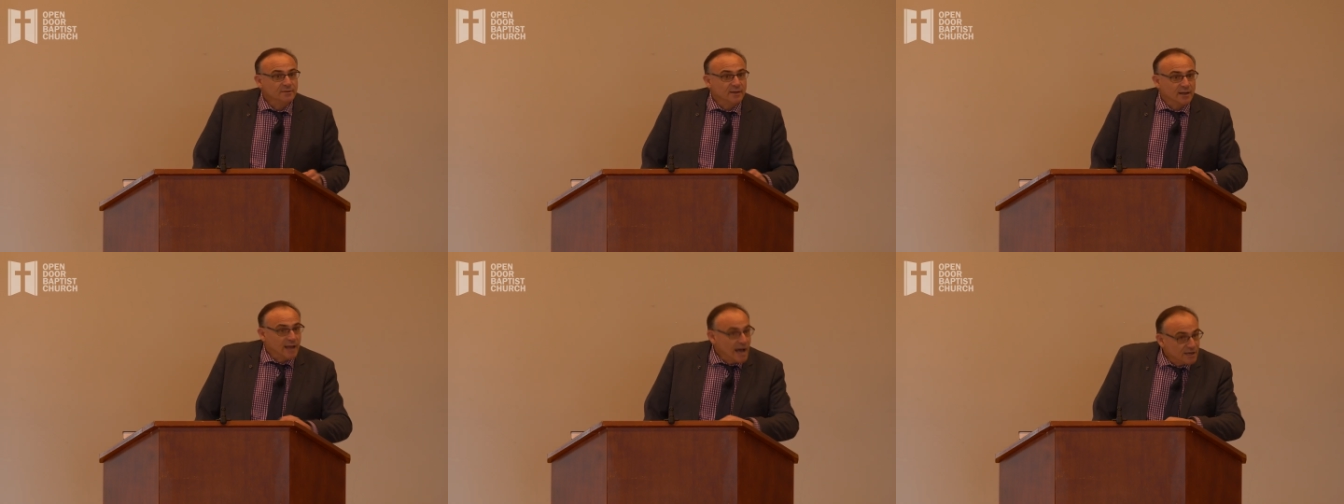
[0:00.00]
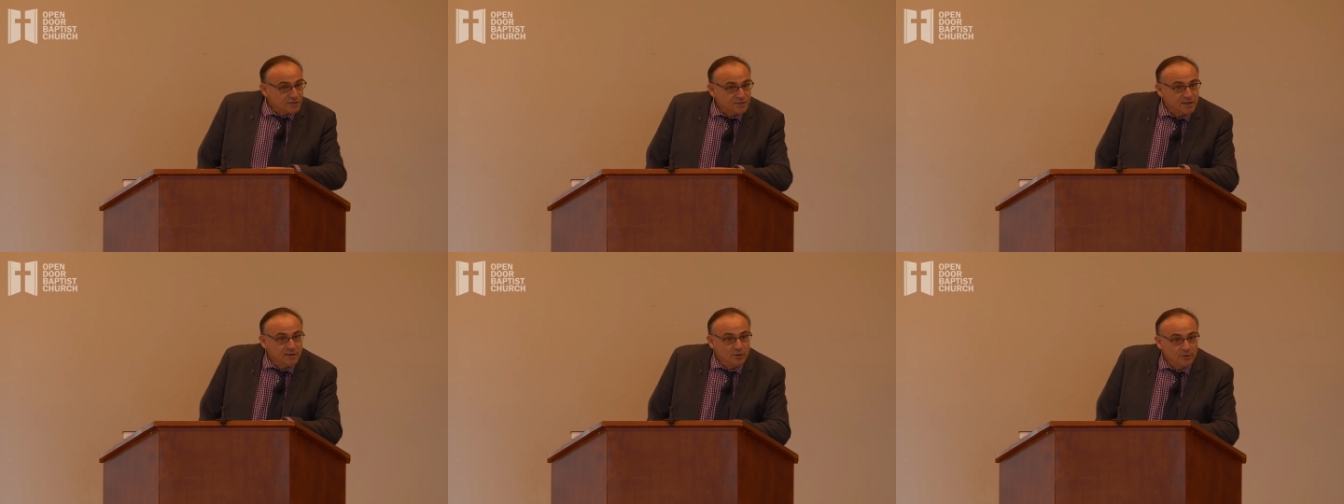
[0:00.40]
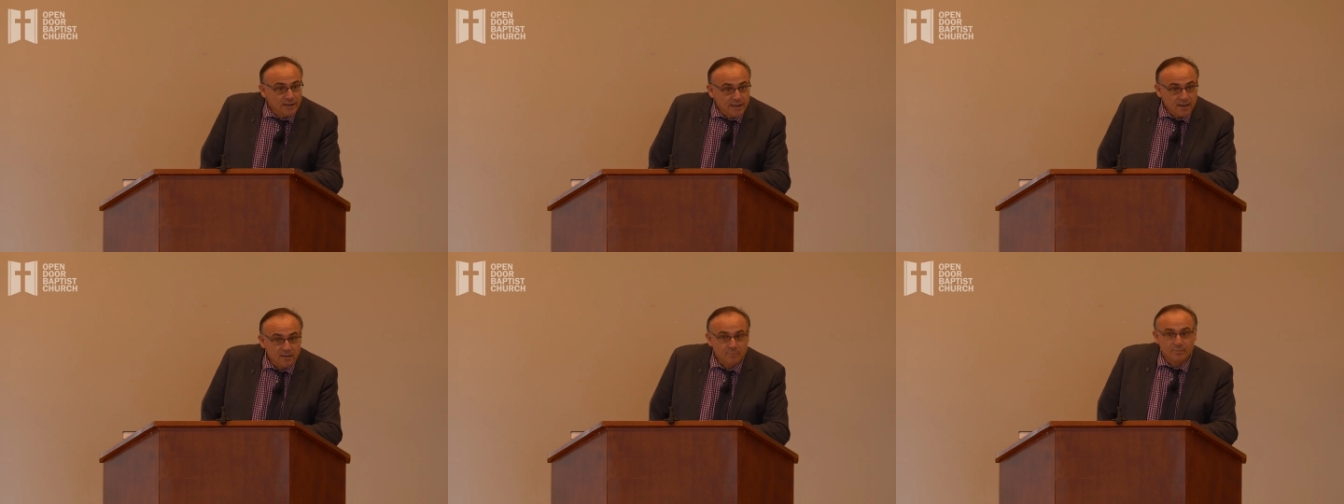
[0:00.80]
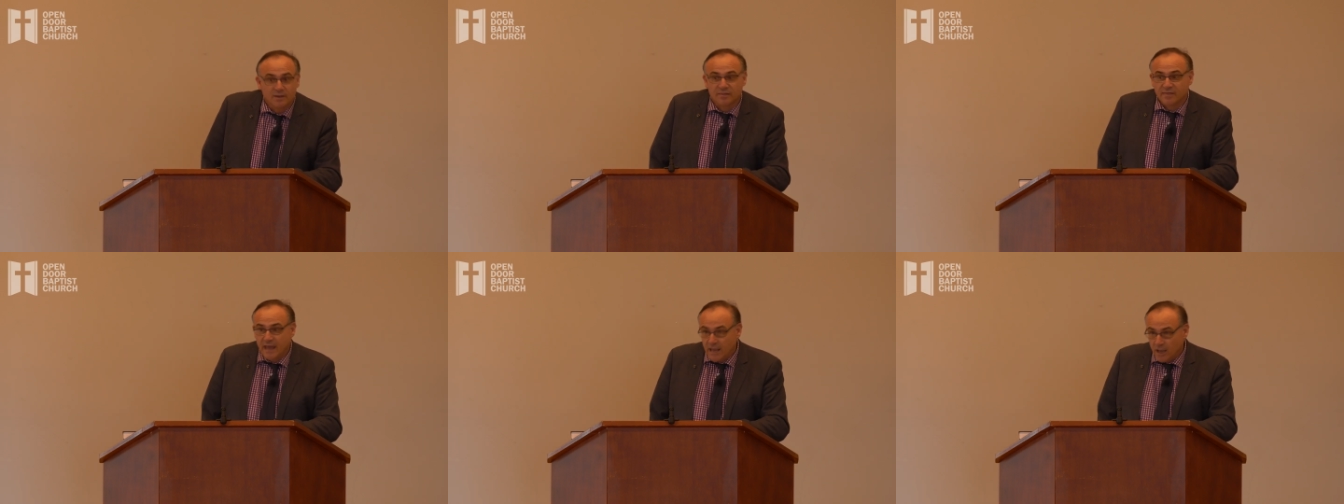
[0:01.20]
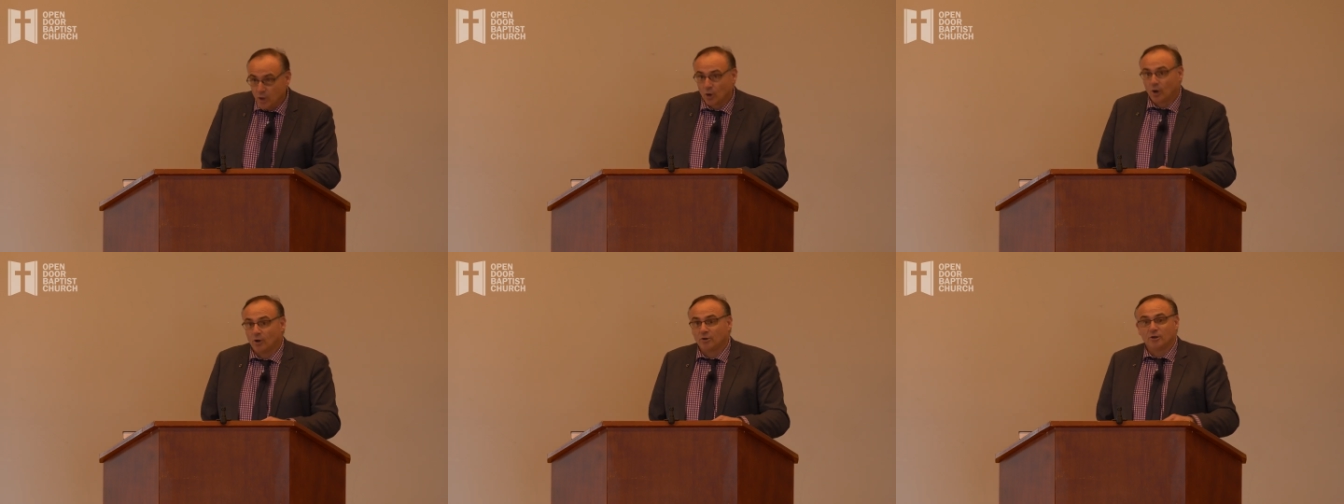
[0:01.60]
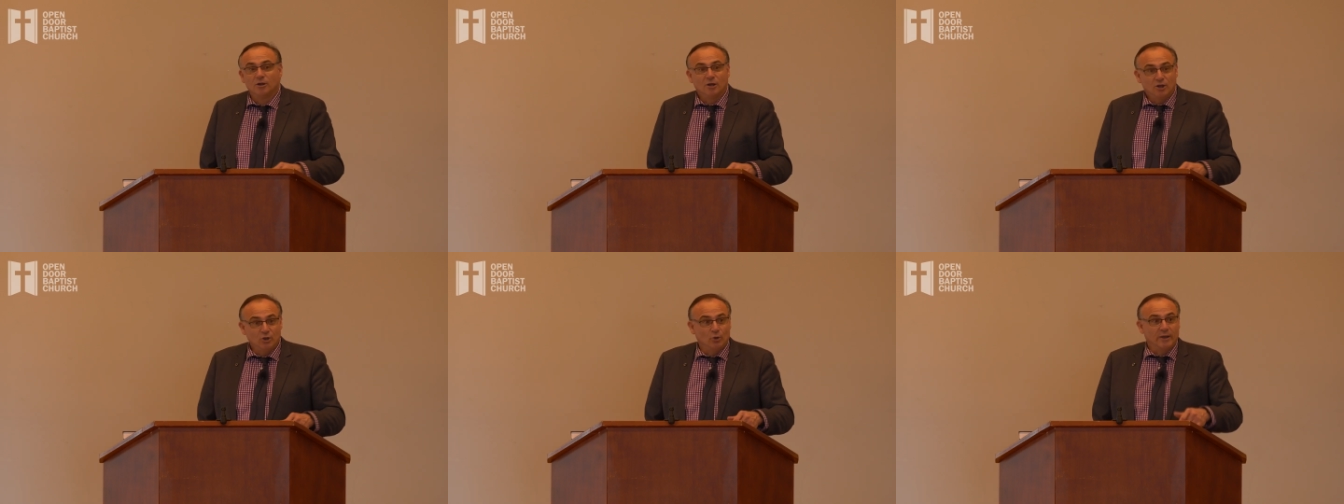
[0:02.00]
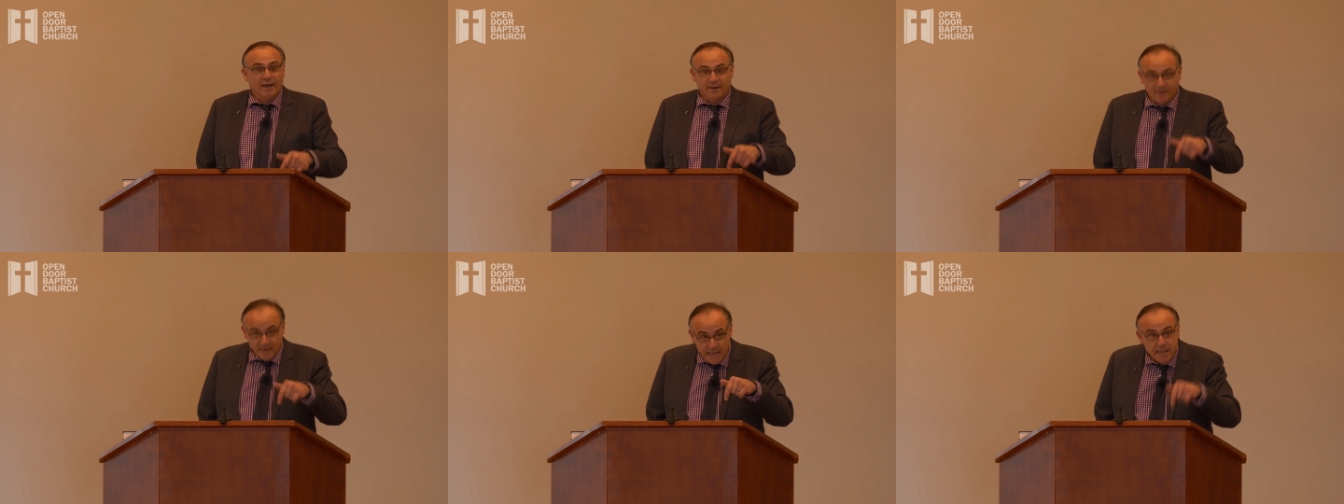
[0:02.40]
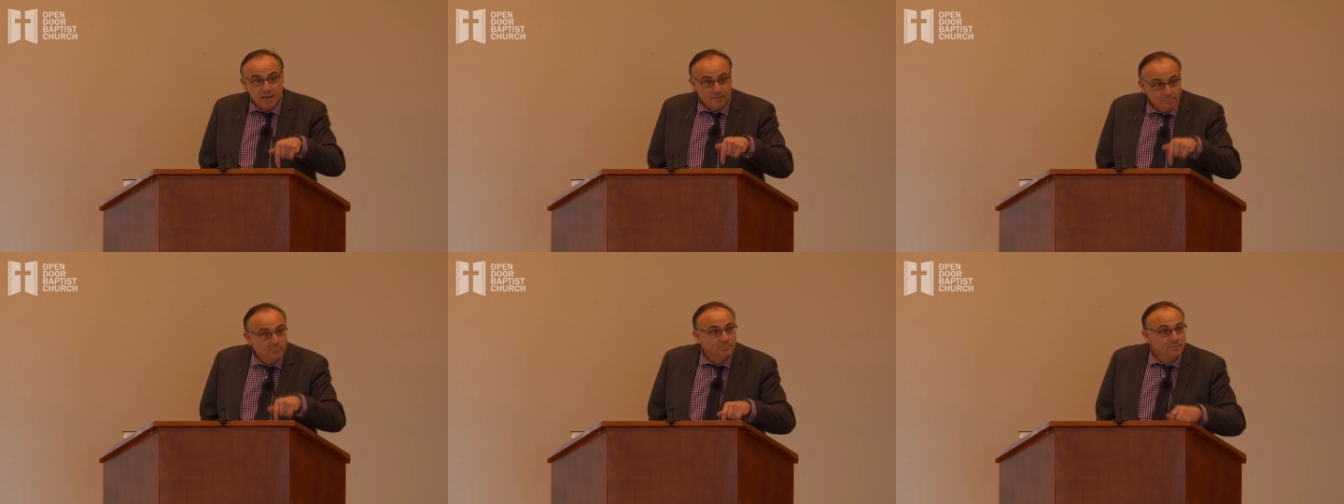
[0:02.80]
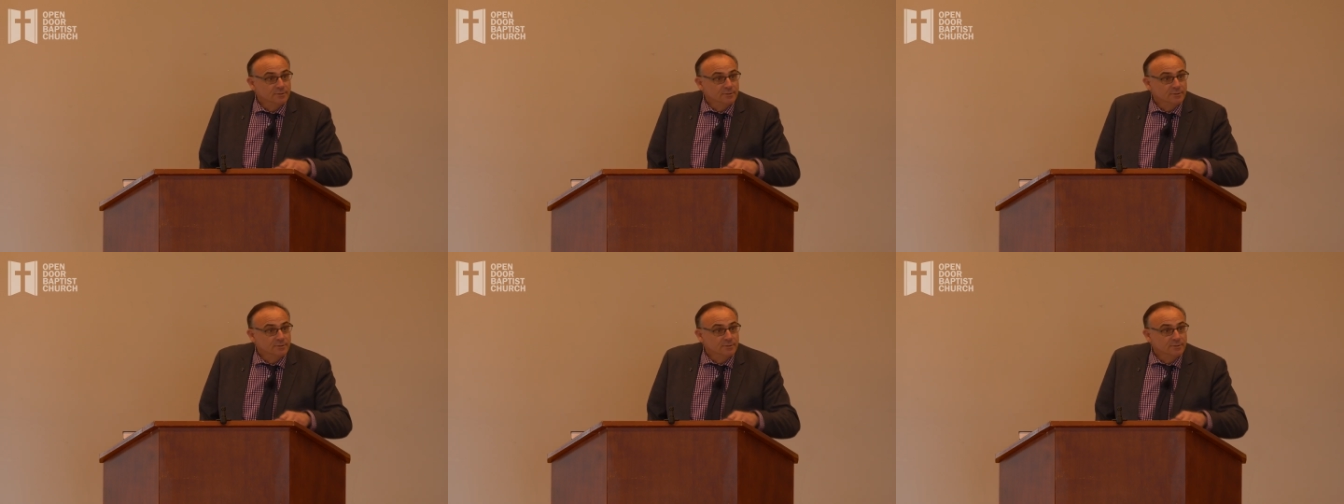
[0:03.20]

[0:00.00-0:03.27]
the last thing you'll hear, but thank God you'll get it here